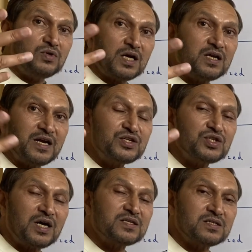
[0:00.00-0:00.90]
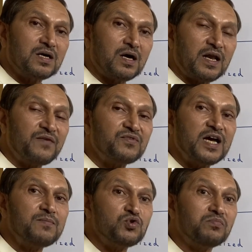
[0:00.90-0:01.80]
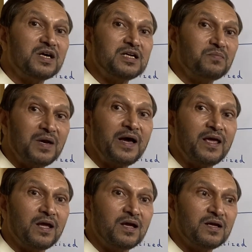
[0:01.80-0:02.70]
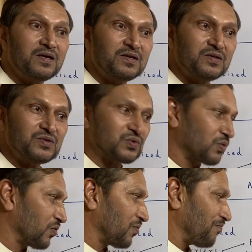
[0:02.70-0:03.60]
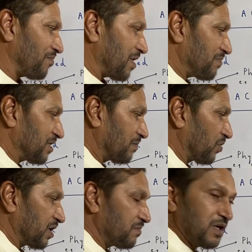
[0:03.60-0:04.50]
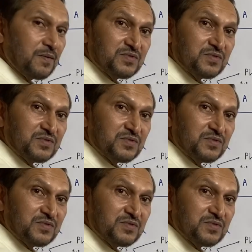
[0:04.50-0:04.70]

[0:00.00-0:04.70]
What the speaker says: get chance enough time to multiply, so maybe the body becomes